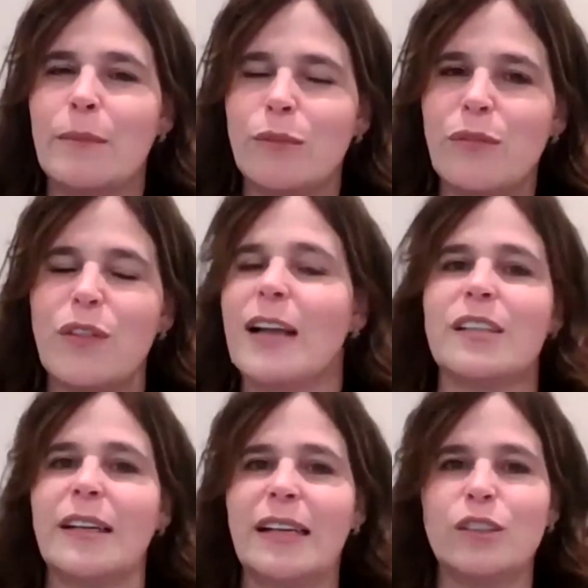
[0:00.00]

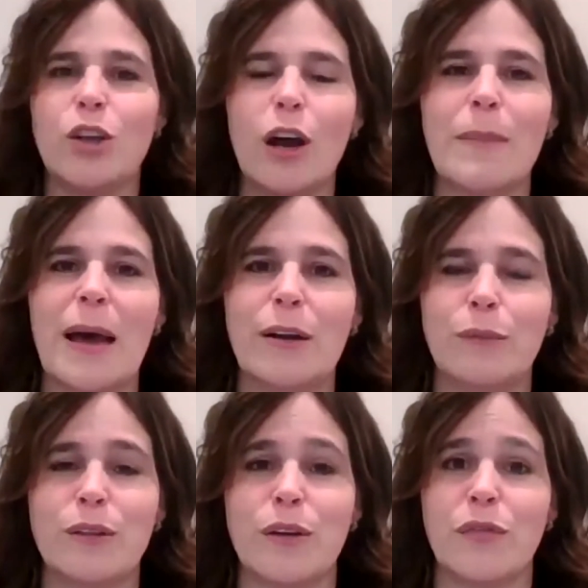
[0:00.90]
reflect on it, talk about it
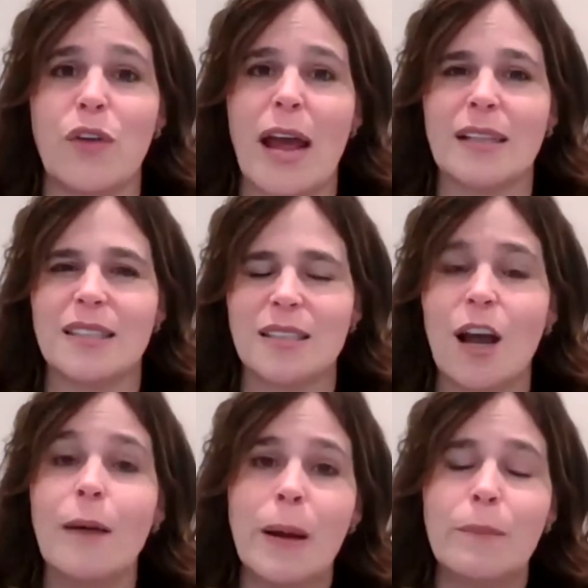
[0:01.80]
with your friends,
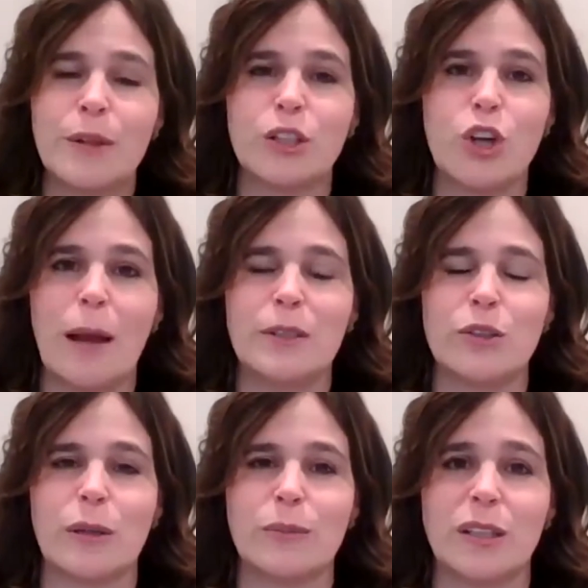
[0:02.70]
come up with a job
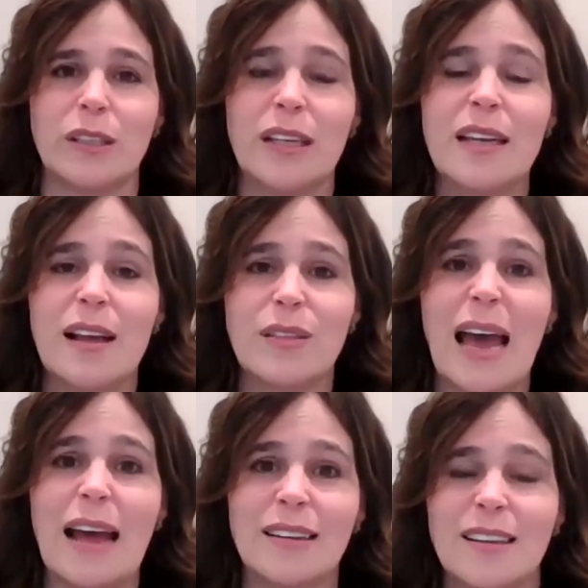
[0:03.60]
description
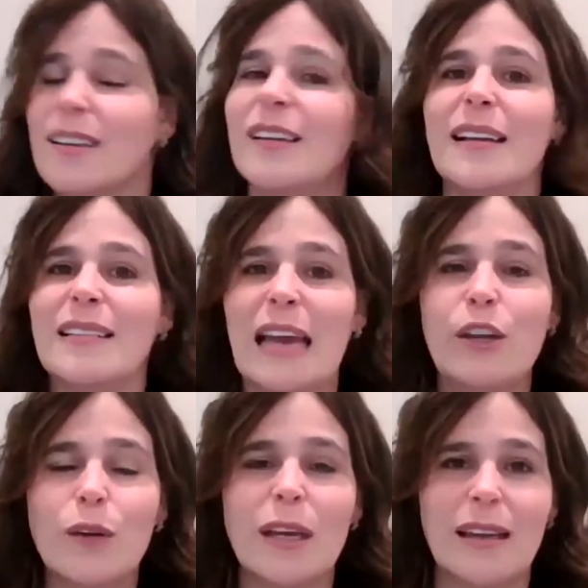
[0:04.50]
that
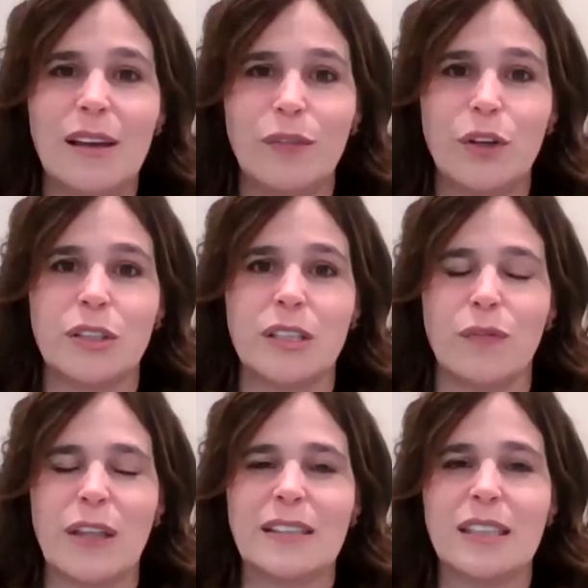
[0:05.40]
you can give
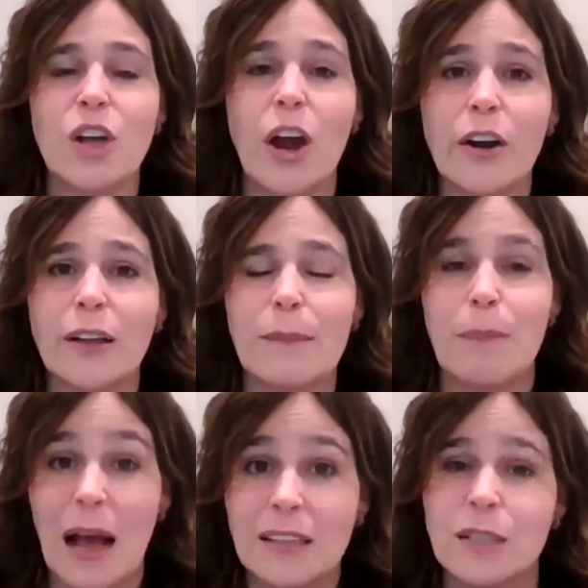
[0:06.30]
yourself, that's entirely
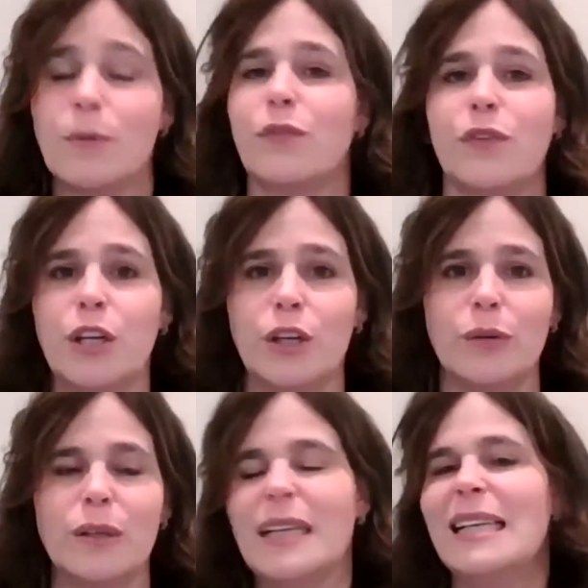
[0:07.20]
possible for
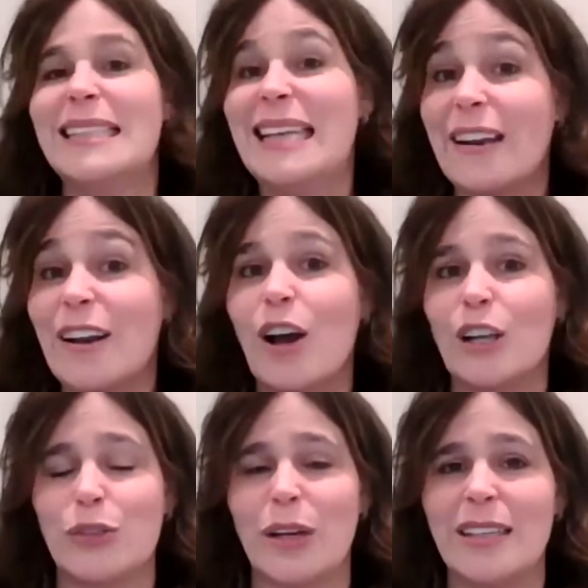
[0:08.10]
you to get
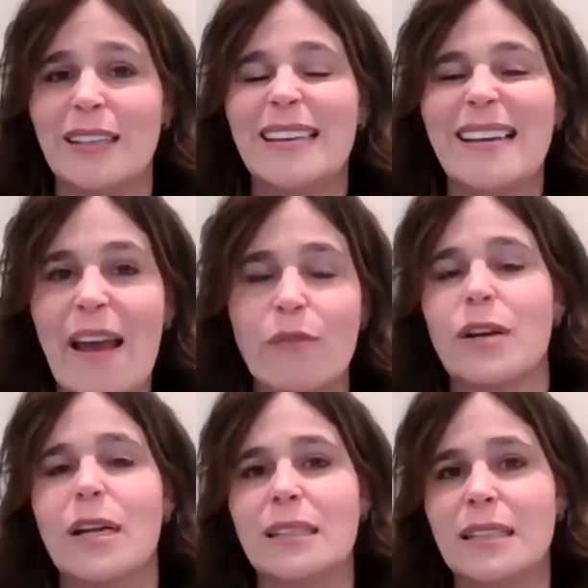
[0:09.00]
100
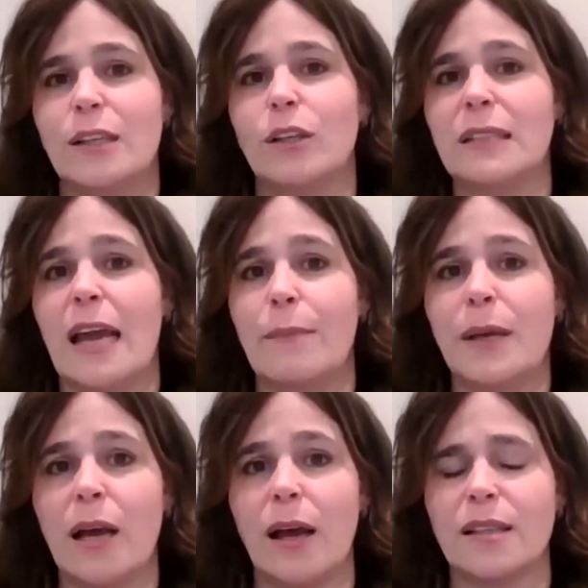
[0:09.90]
every single day
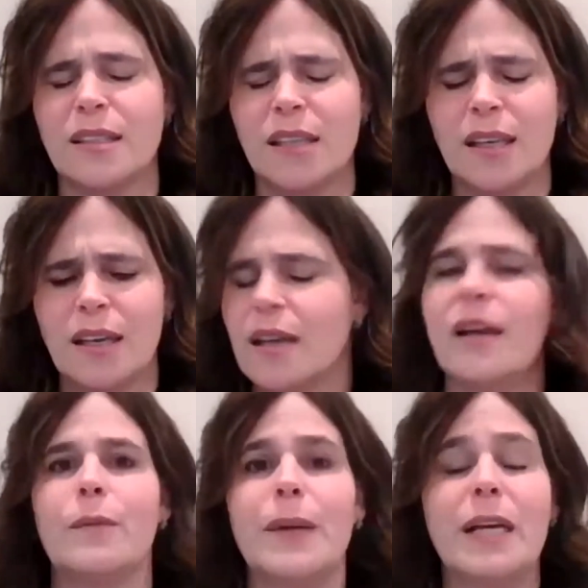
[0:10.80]
because
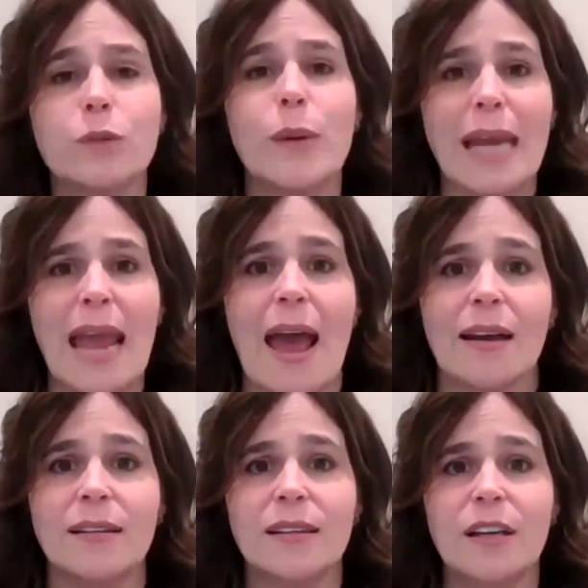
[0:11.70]
we
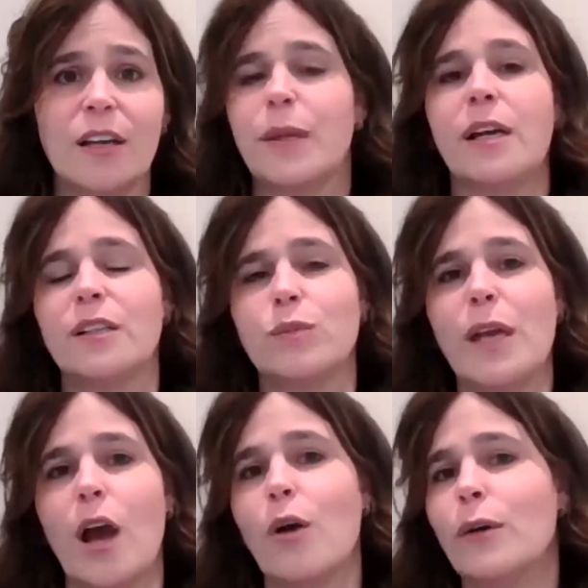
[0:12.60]
can, because
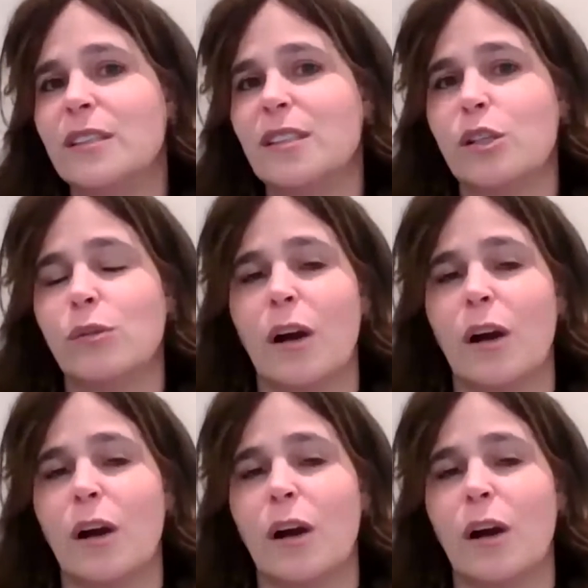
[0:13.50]
we owe it to